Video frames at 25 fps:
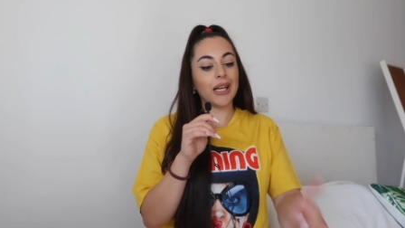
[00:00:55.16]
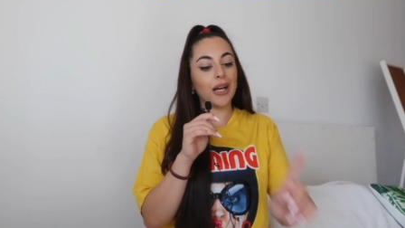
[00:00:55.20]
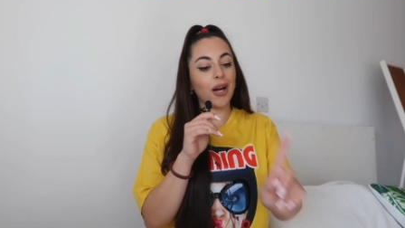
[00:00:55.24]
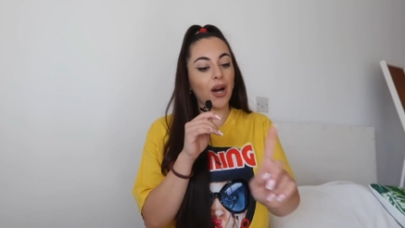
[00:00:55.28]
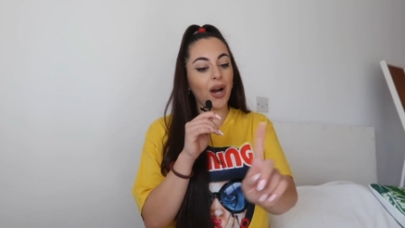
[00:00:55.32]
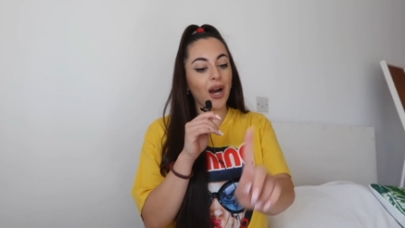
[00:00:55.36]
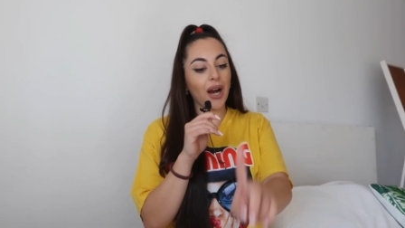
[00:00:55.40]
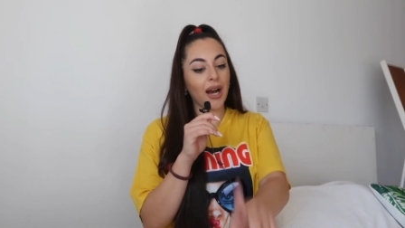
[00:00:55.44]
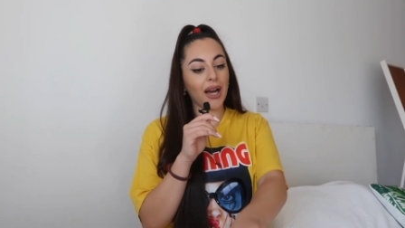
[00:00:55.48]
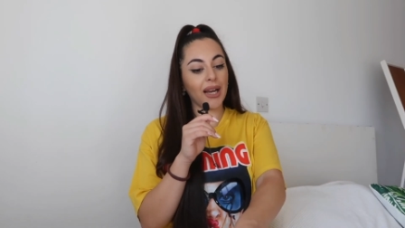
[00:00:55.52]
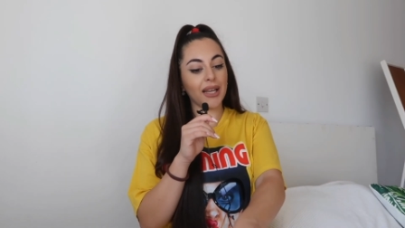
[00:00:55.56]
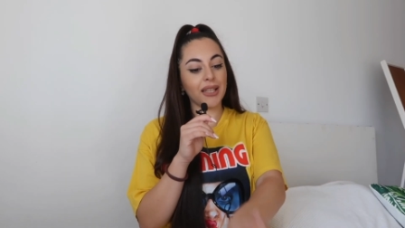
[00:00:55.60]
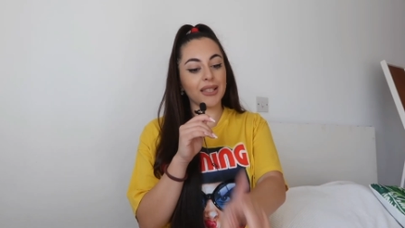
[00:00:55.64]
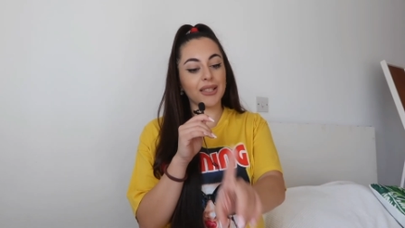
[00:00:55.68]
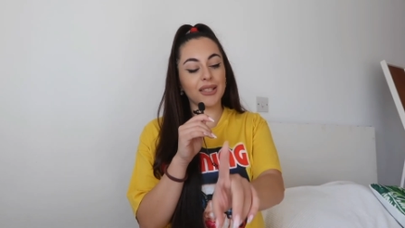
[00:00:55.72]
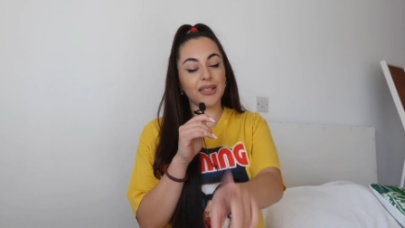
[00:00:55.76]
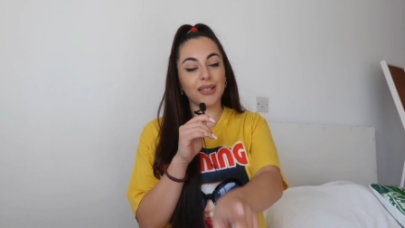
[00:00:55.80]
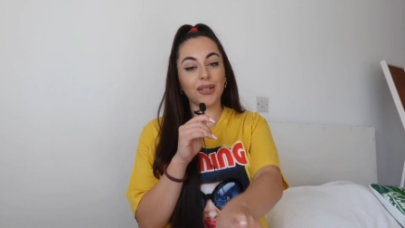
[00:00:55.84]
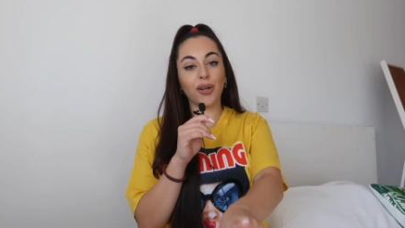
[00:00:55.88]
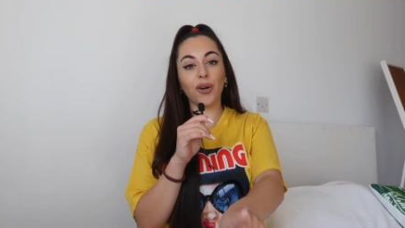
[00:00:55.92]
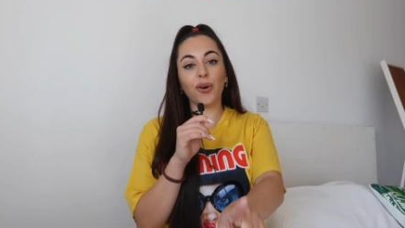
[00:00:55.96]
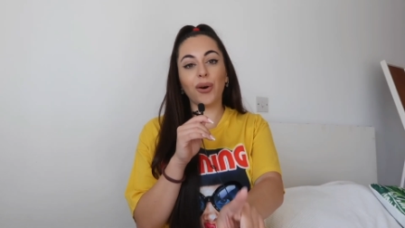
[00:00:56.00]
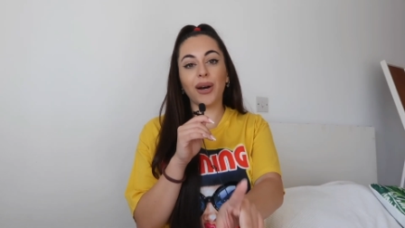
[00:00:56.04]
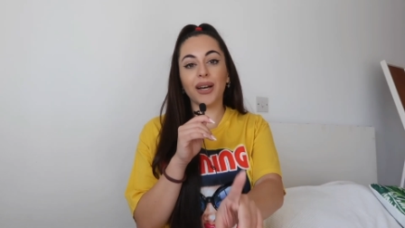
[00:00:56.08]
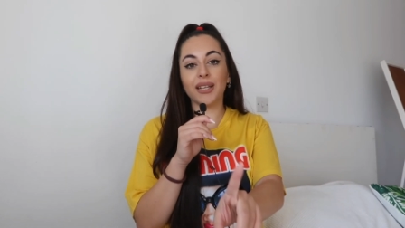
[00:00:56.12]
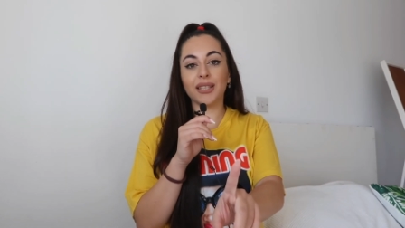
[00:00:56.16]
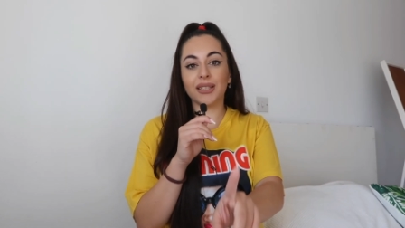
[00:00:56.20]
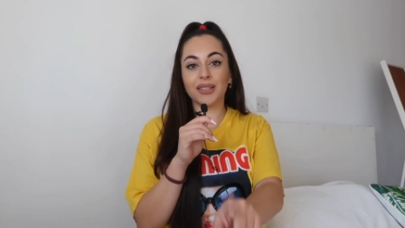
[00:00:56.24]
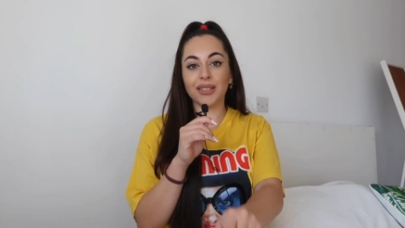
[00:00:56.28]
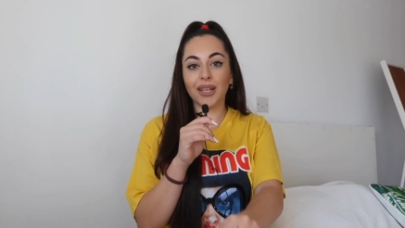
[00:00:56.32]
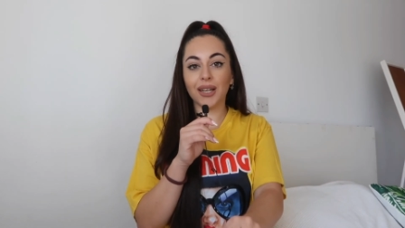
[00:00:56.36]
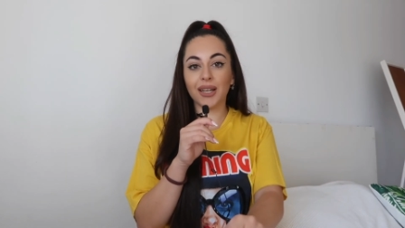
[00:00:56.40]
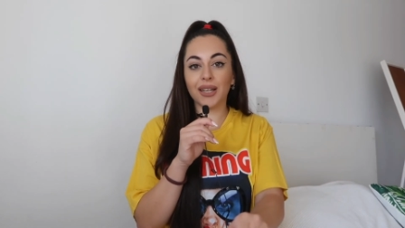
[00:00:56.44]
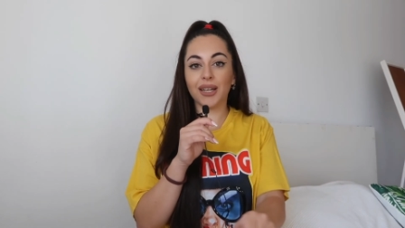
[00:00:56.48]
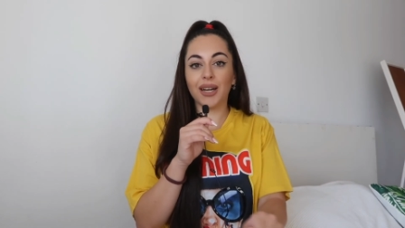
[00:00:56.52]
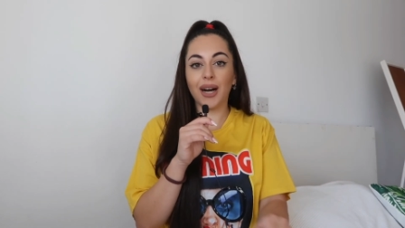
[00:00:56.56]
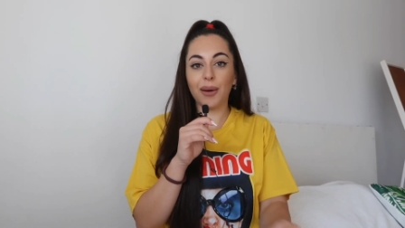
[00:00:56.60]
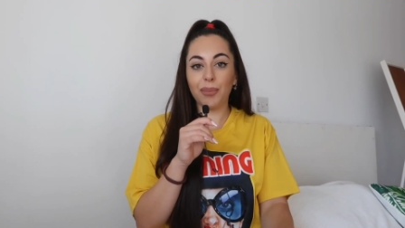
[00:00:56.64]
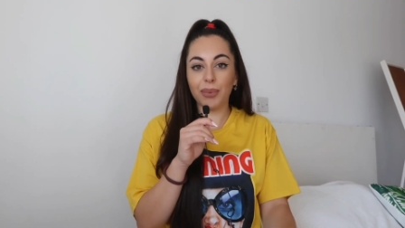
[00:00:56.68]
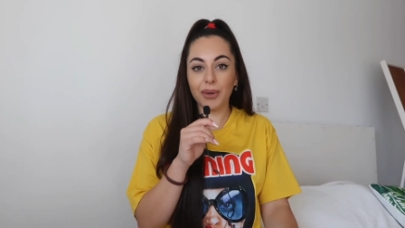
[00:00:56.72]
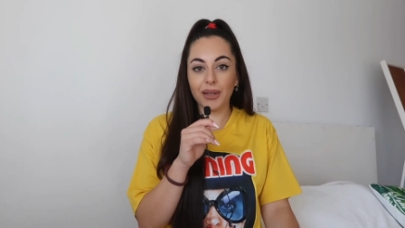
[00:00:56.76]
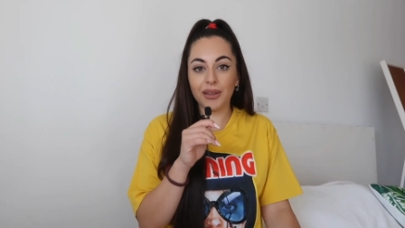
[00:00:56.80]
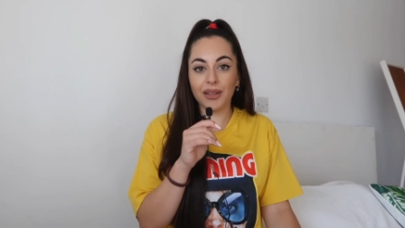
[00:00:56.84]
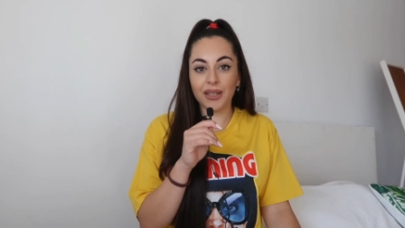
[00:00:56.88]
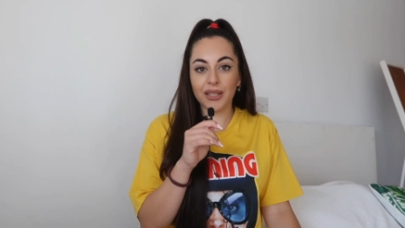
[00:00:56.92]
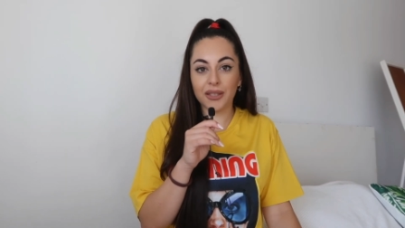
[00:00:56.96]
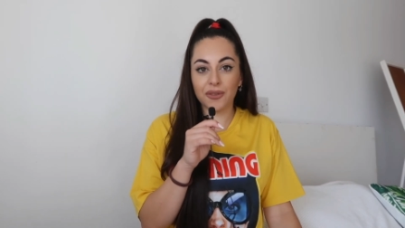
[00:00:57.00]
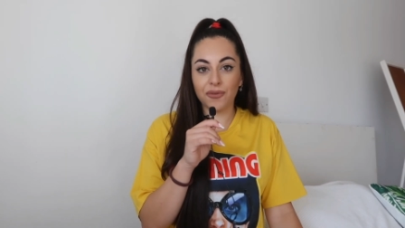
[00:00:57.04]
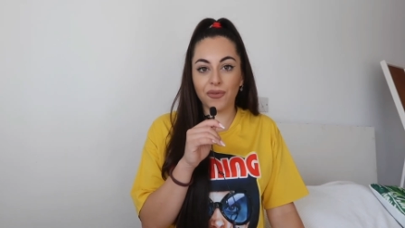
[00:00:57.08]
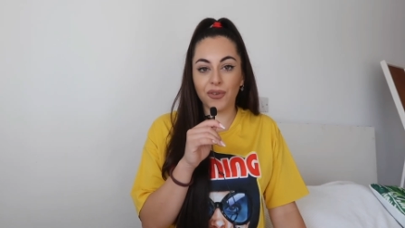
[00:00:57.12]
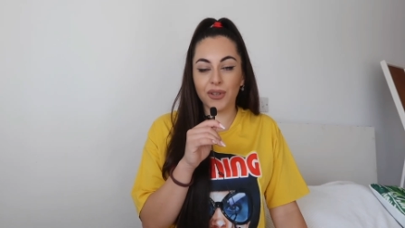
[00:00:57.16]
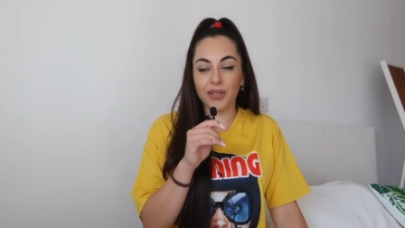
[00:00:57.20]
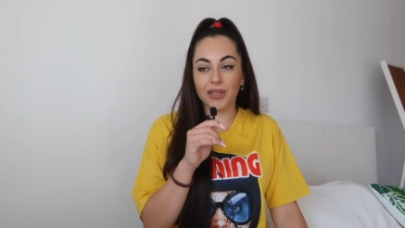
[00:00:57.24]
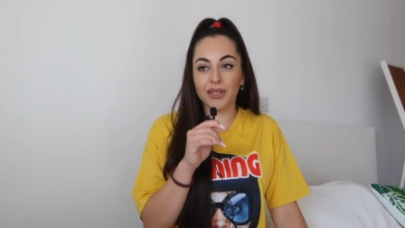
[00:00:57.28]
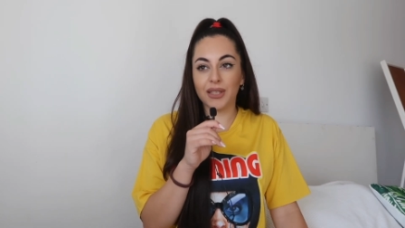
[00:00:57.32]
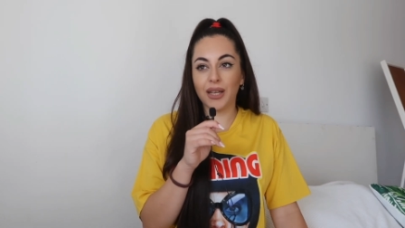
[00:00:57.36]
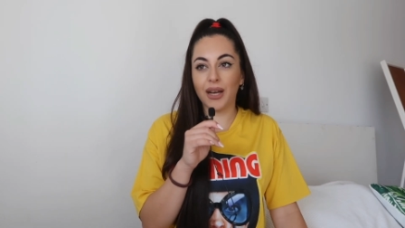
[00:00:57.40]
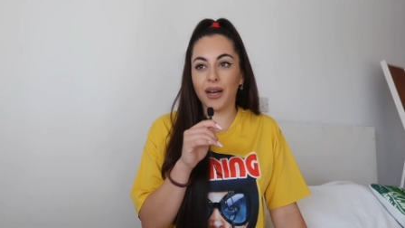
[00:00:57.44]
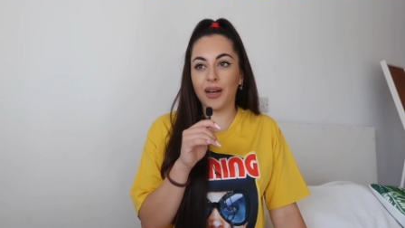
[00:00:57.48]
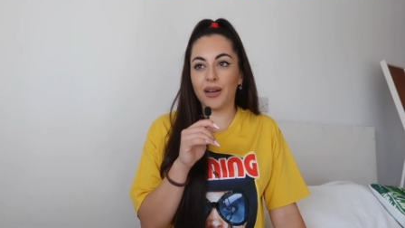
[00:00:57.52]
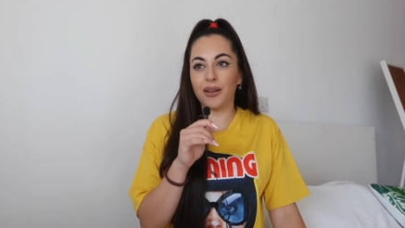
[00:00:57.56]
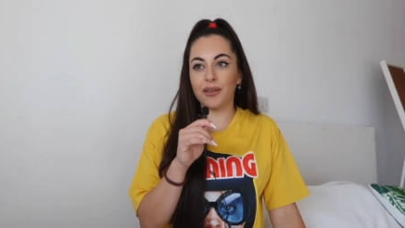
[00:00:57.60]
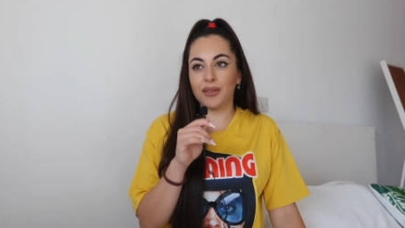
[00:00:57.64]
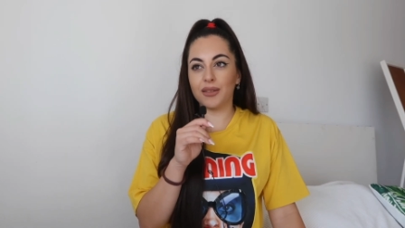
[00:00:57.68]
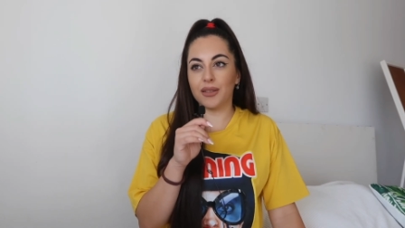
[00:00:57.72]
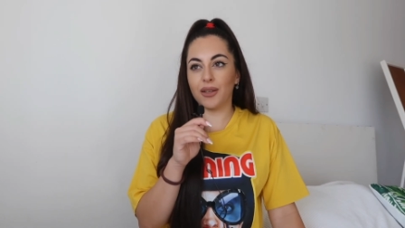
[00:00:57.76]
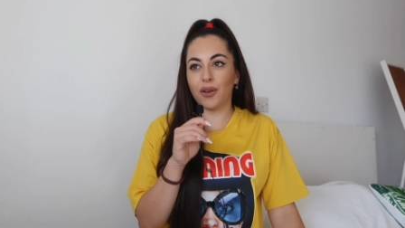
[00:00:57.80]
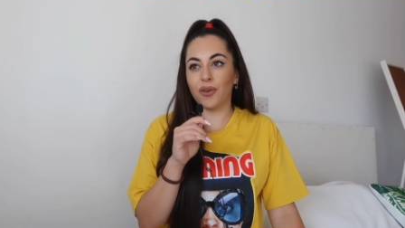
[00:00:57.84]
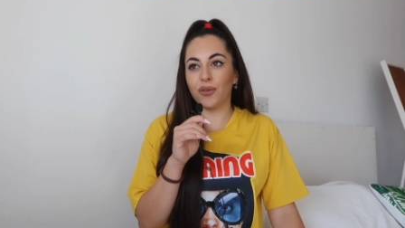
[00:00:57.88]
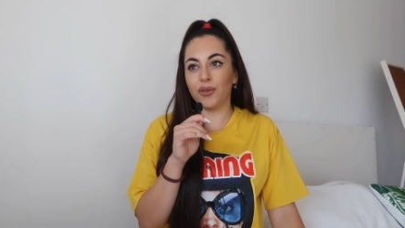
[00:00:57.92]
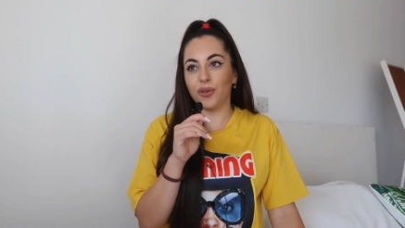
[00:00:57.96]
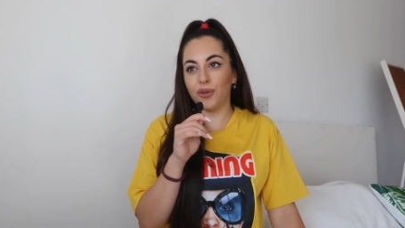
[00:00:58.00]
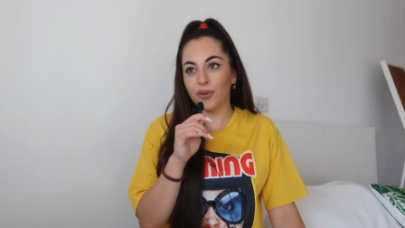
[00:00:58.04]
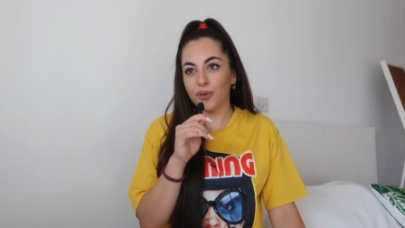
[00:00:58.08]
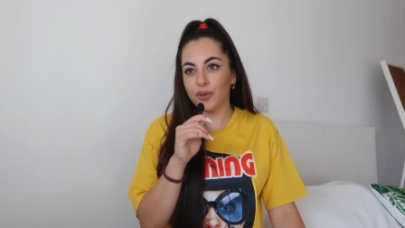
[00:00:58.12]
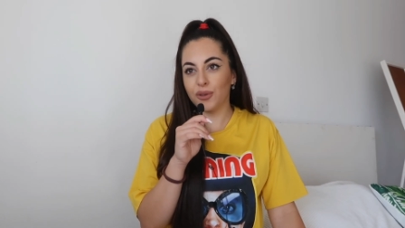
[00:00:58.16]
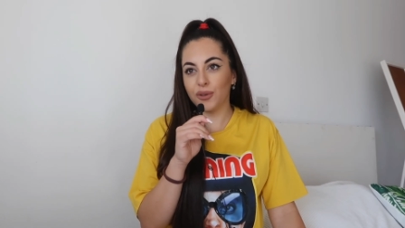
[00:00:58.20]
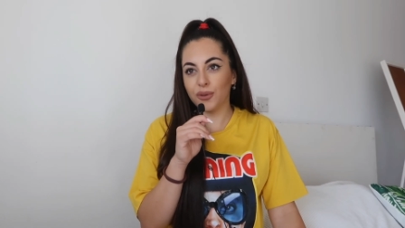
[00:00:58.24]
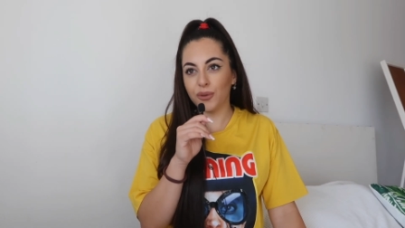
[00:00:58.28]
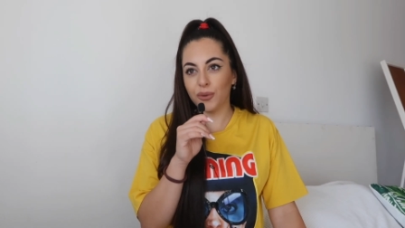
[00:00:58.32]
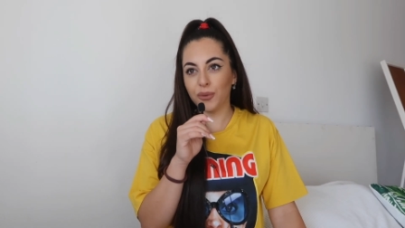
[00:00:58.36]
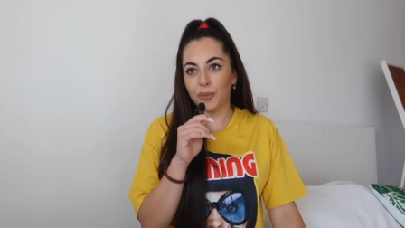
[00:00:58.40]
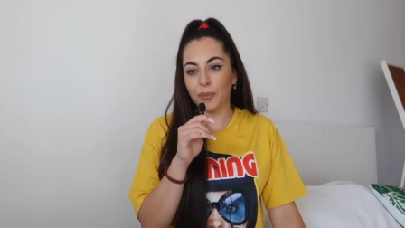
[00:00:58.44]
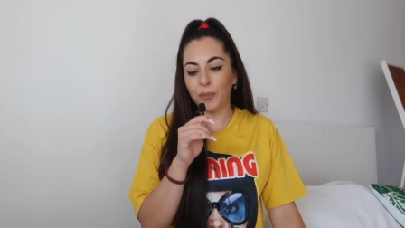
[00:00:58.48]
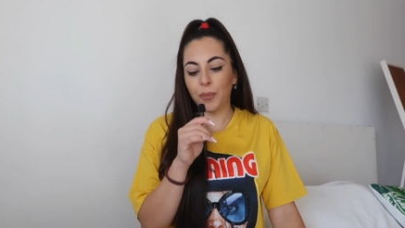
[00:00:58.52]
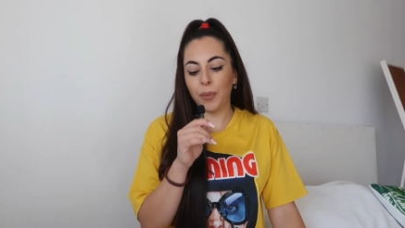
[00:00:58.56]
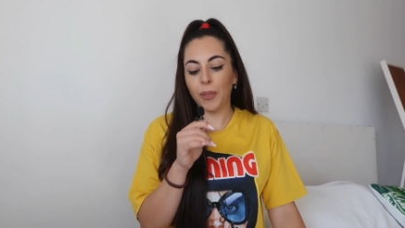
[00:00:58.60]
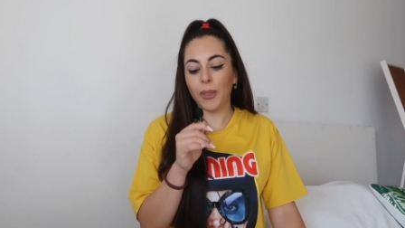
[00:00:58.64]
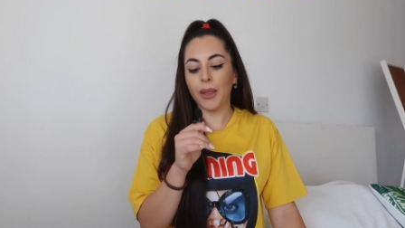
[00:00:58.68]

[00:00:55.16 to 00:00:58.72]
All right, so I saw a couple of these freestyles on YouTube,